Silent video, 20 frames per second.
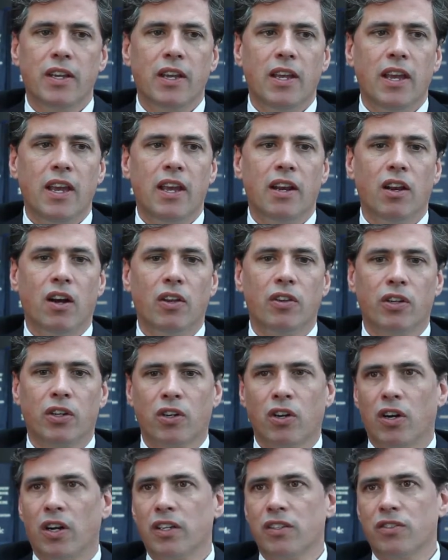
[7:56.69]
and other
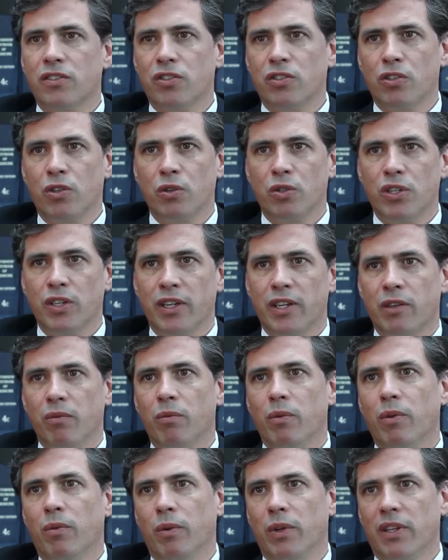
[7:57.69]
costs associated
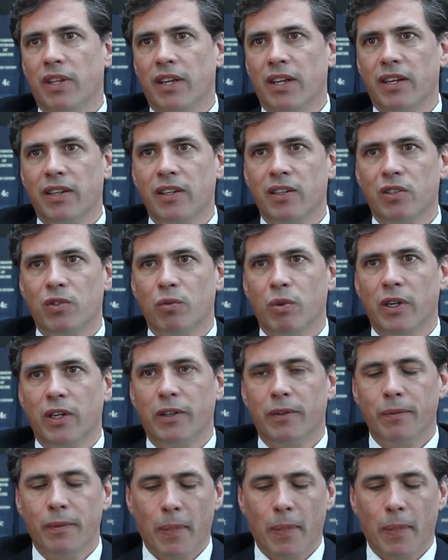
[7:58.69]
with that as well.